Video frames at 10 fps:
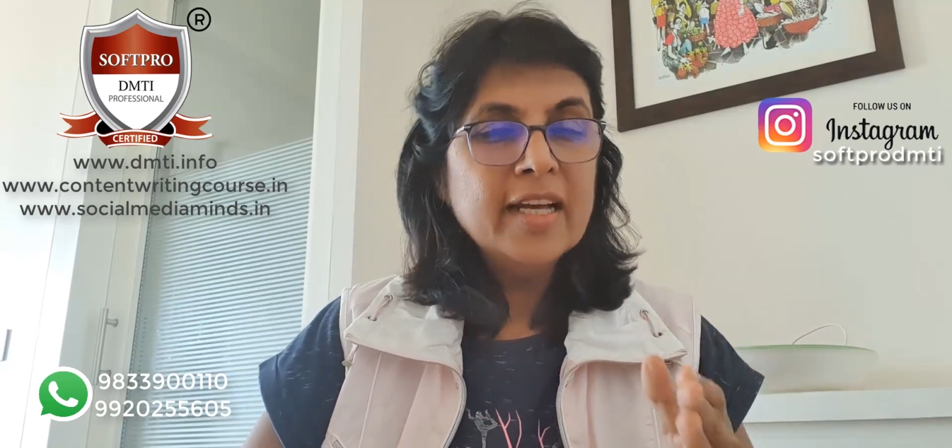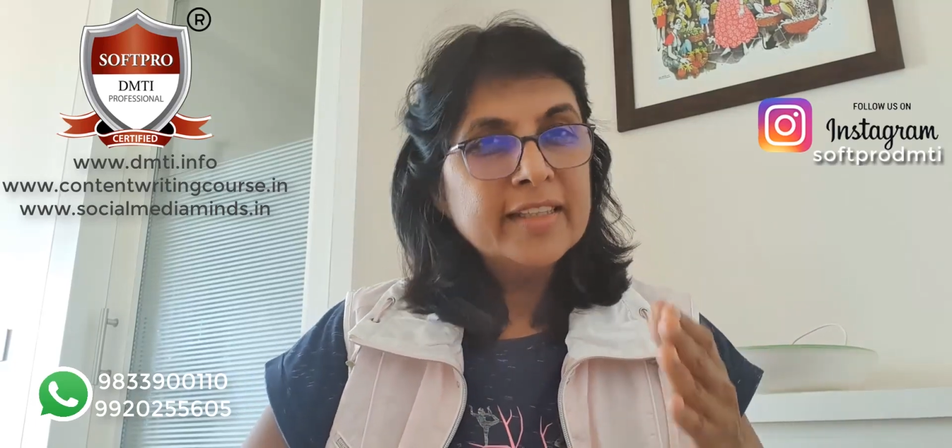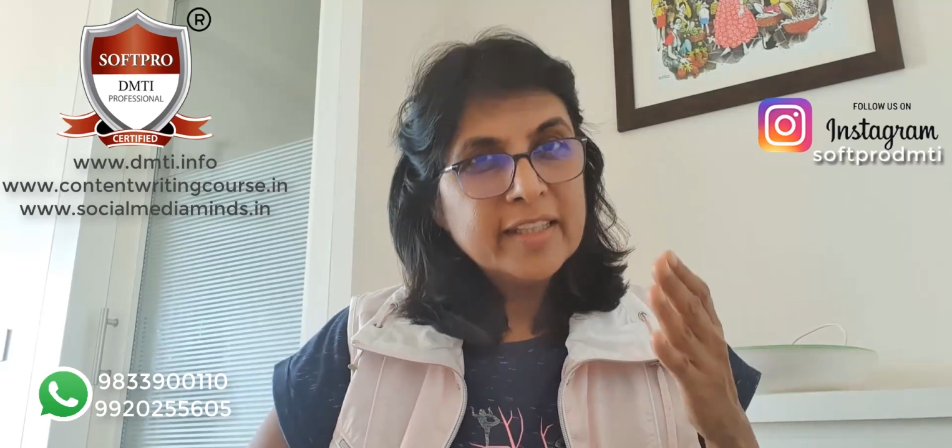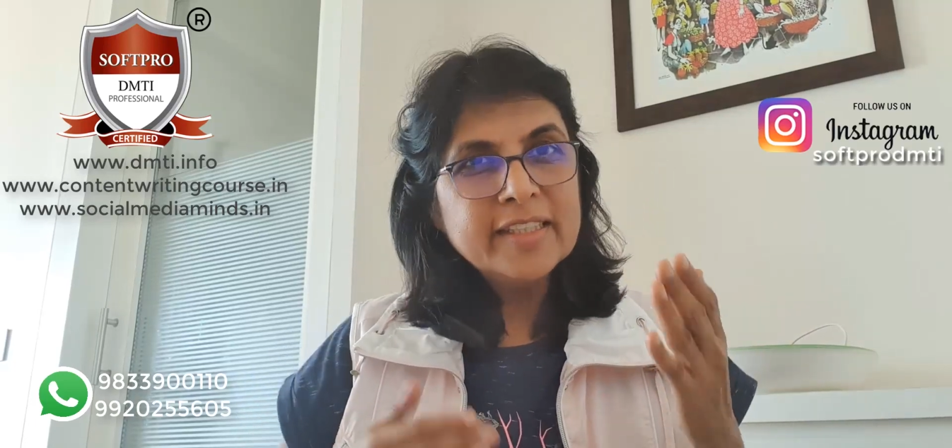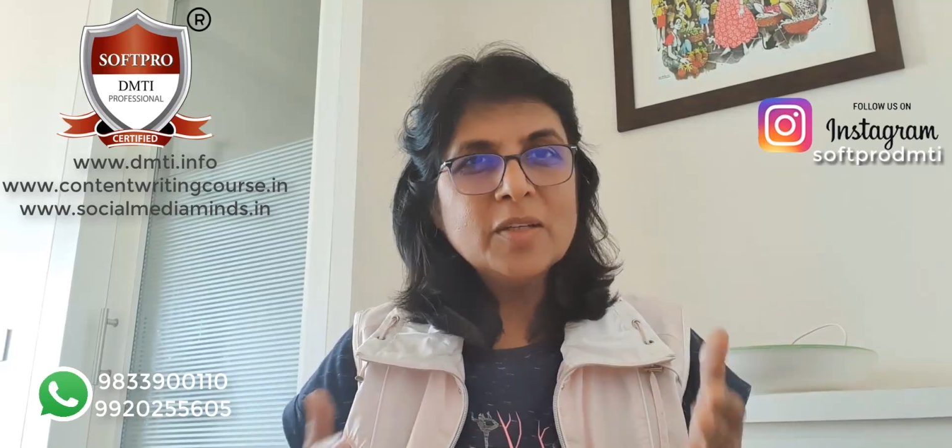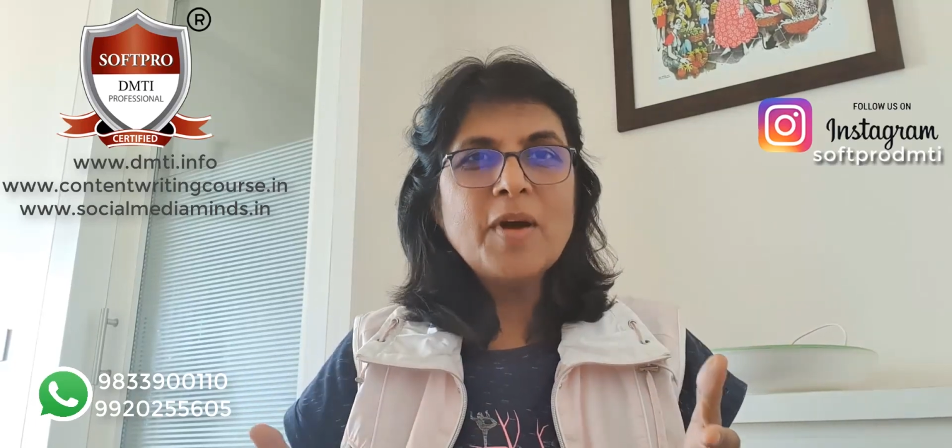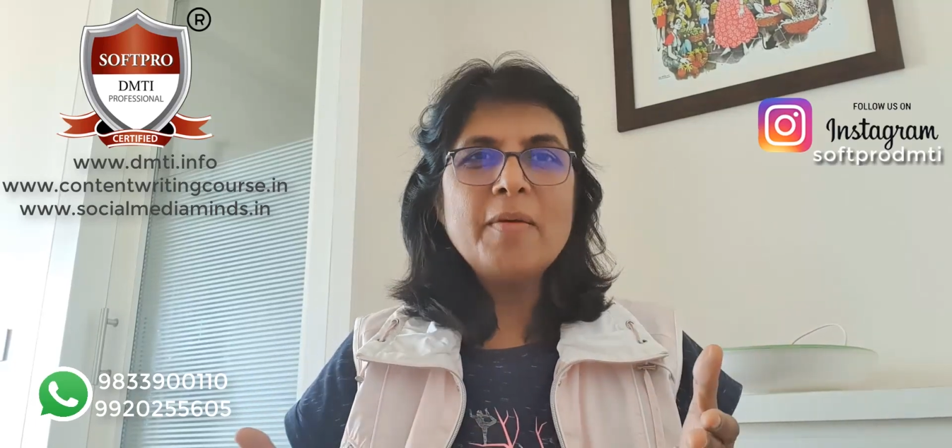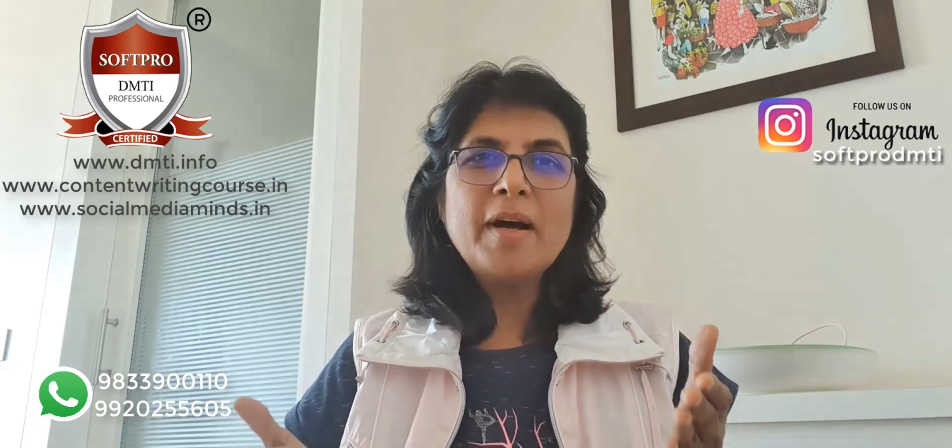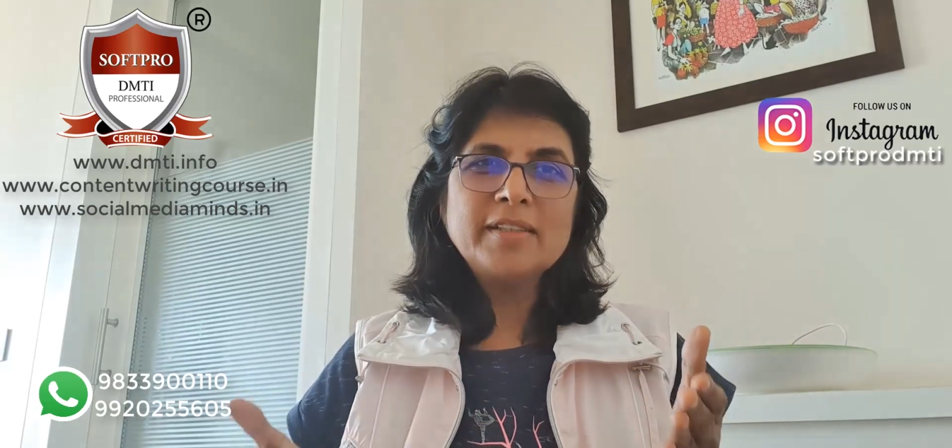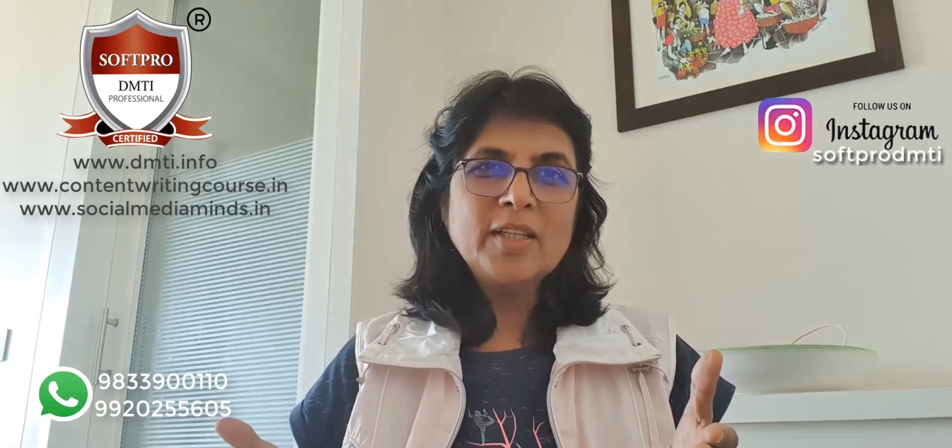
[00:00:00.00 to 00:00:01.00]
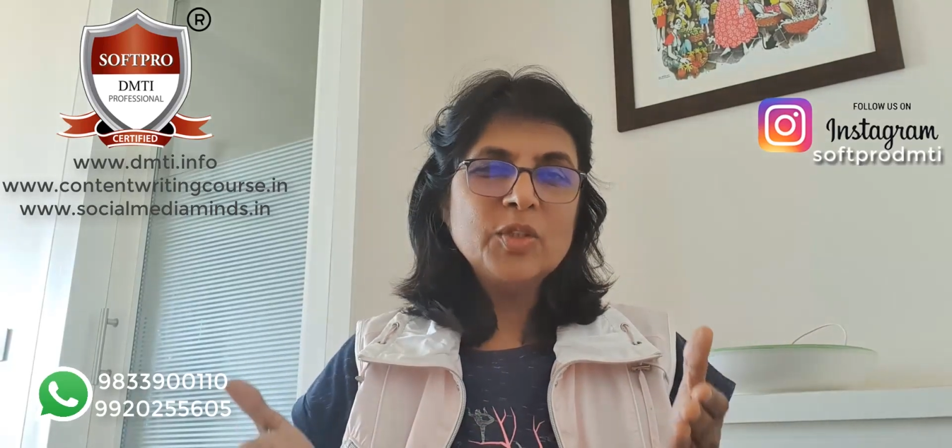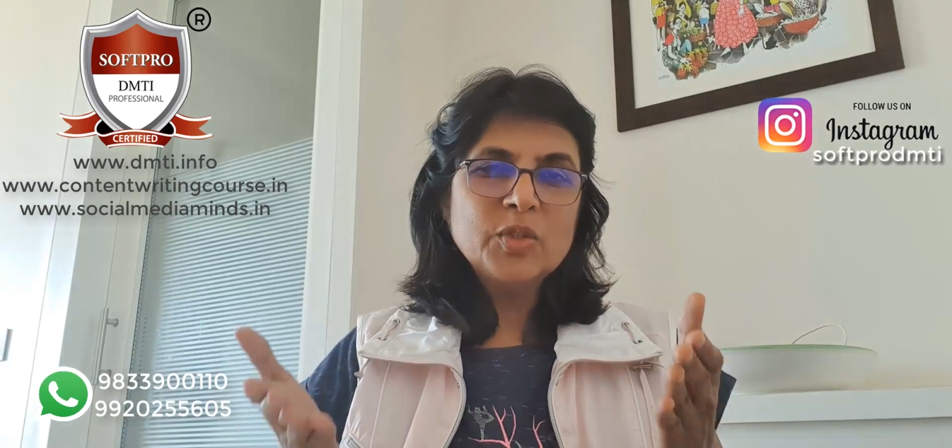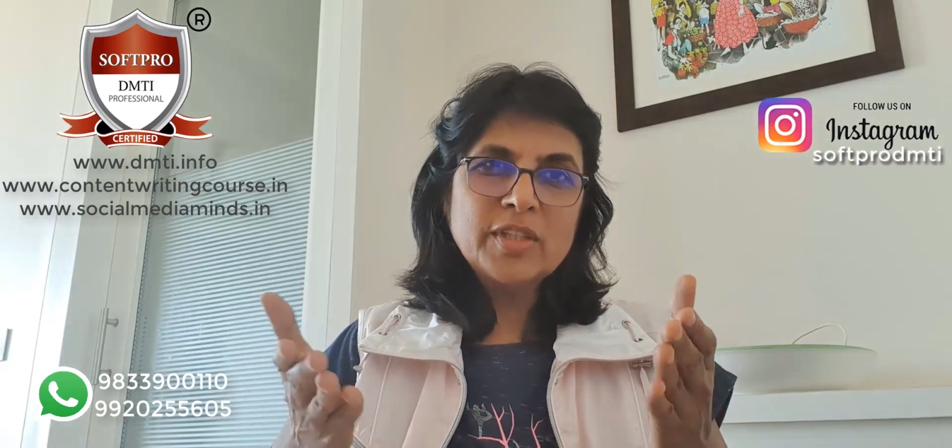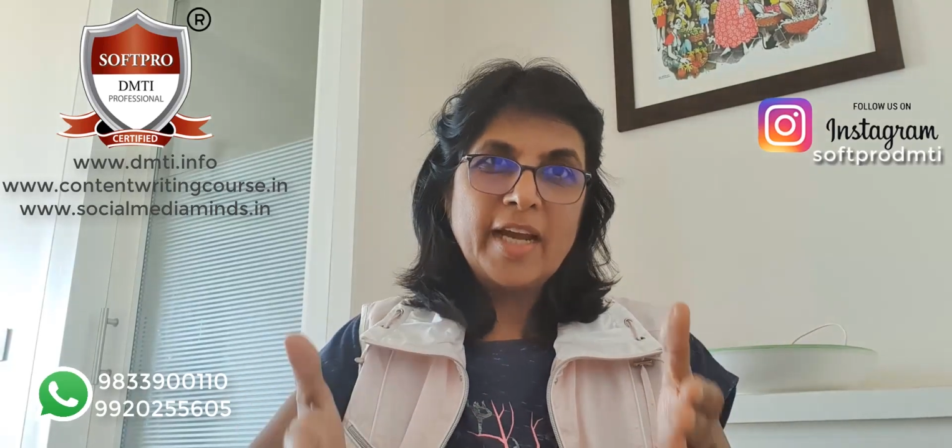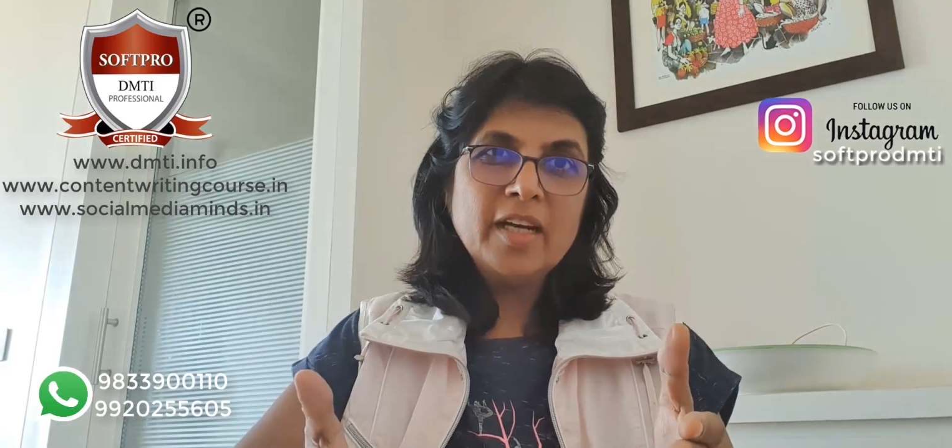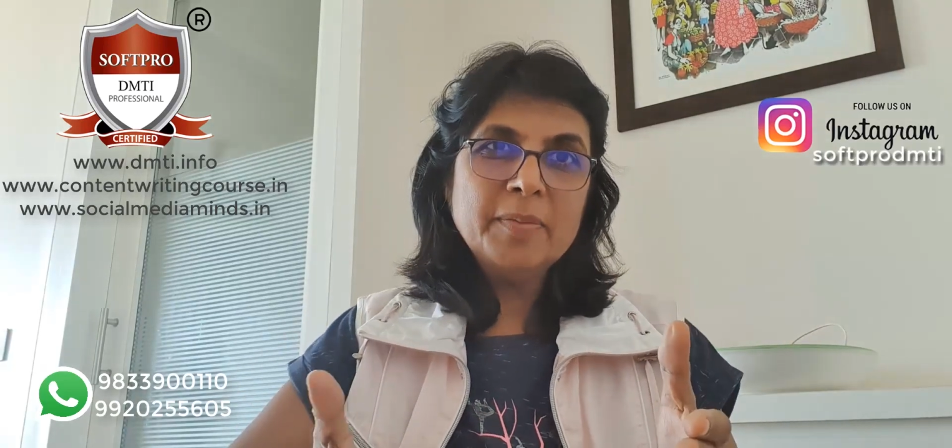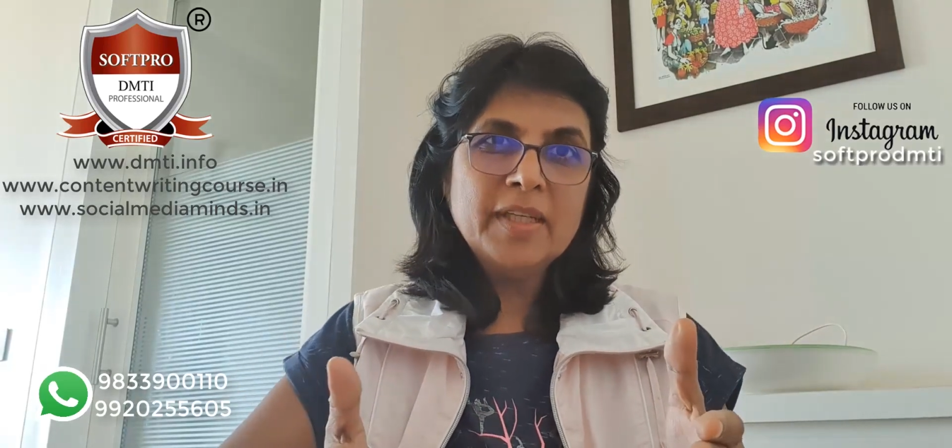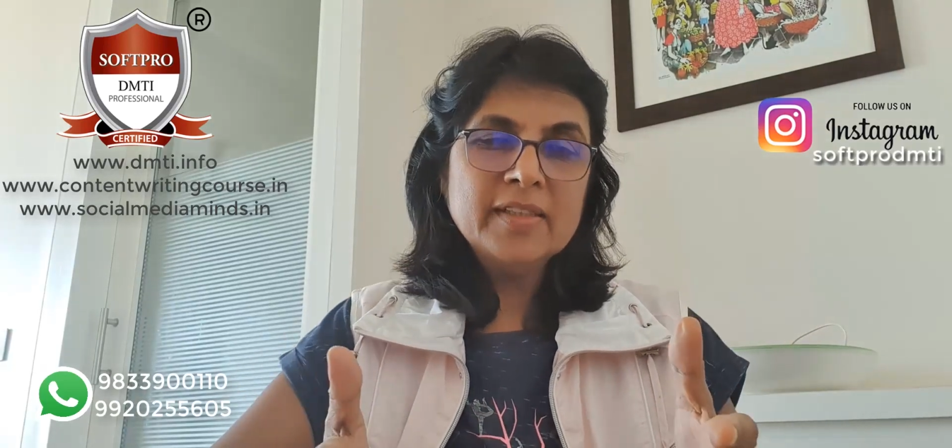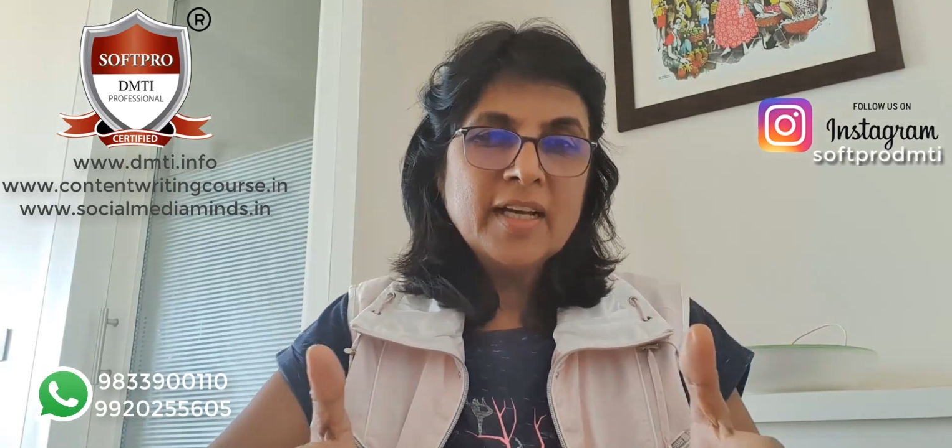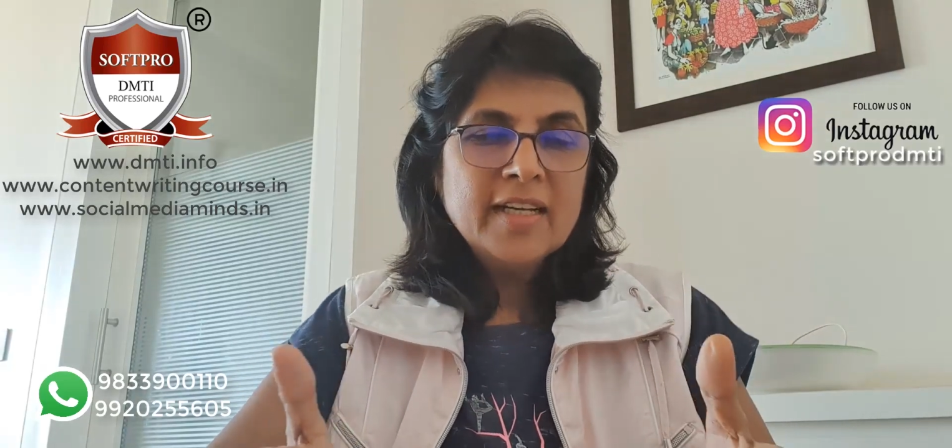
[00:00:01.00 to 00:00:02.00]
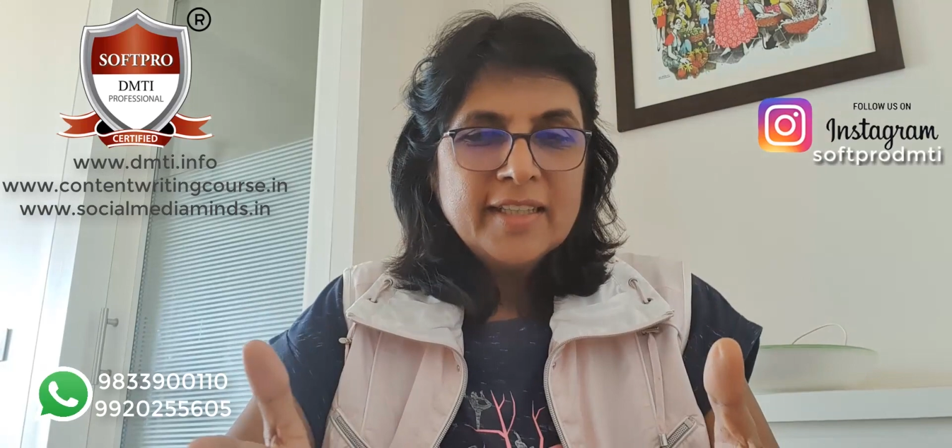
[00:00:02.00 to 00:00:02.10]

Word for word: The reason why I'm asking you to sign up is